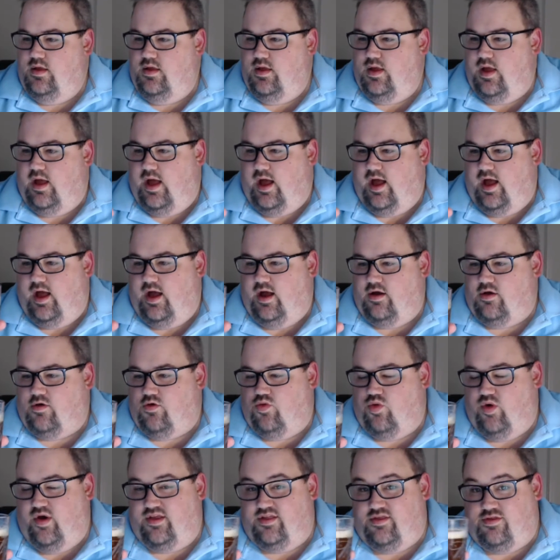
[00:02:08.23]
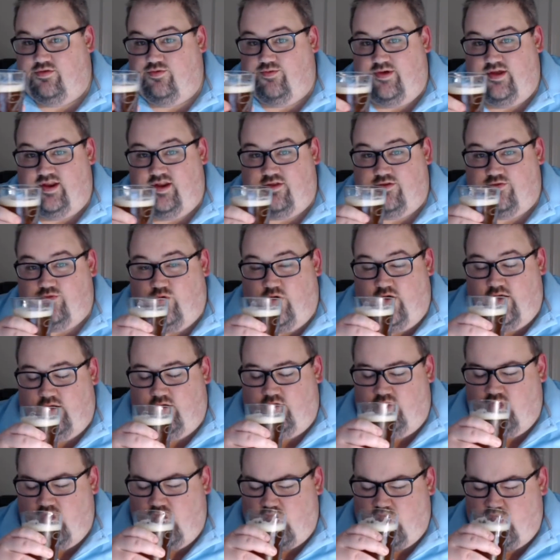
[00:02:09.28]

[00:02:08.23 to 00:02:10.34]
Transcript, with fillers: Uh, quite sweet as well.